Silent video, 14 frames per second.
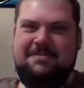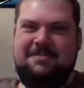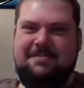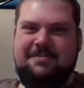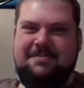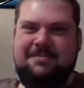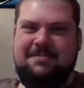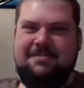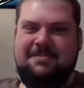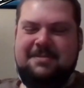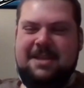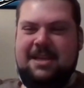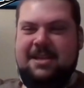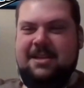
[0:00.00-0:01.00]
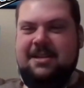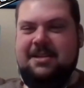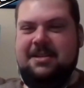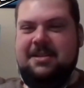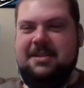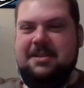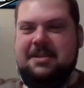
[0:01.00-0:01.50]

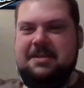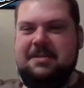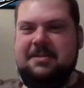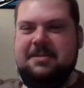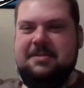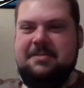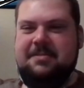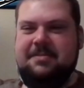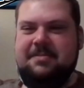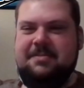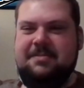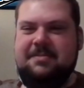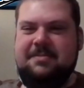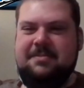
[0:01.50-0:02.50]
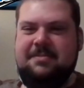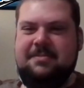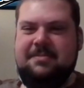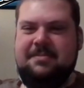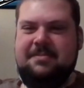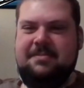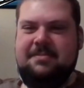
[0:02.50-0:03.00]

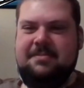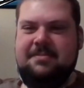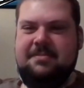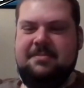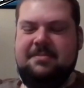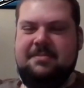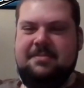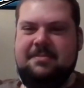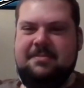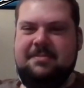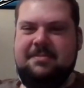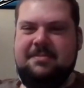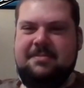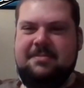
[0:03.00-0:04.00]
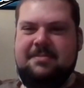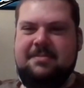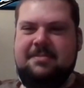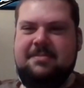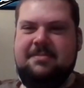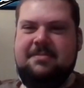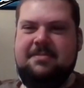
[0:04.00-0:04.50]

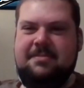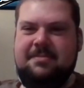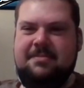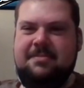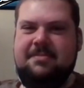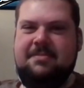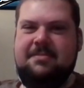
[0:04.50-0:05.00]
No words are spoken by the person on screen.